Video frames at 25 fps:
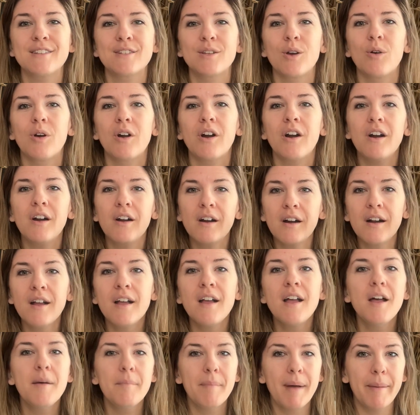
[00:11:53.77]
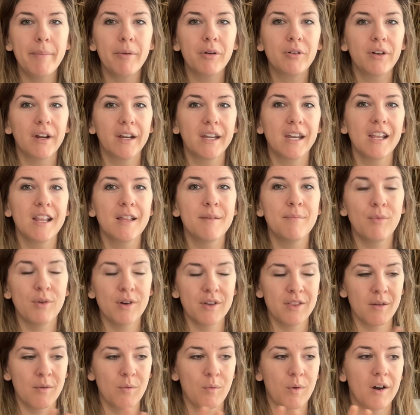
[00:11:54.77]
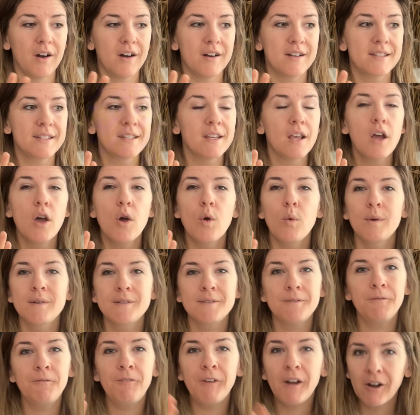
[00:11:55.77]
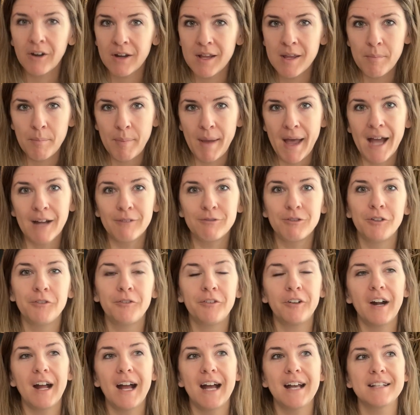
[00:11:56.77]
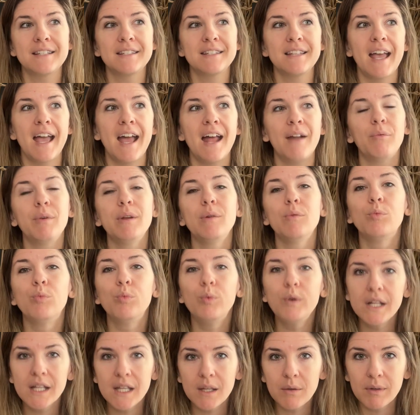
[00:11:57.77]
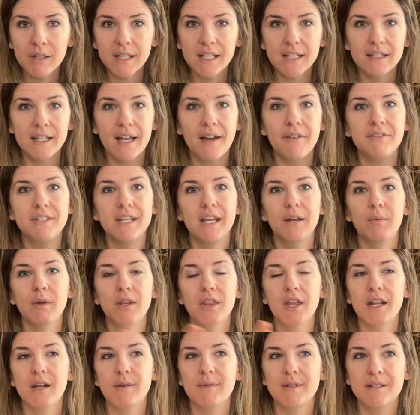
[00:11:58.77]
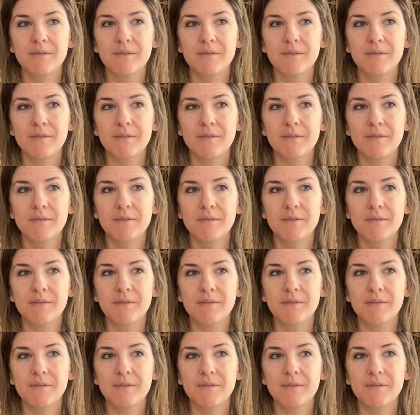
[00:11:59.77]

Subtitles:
So her Bible curriculum, More Than Words, was very impactful for us, and we really, really loved it. We thought it was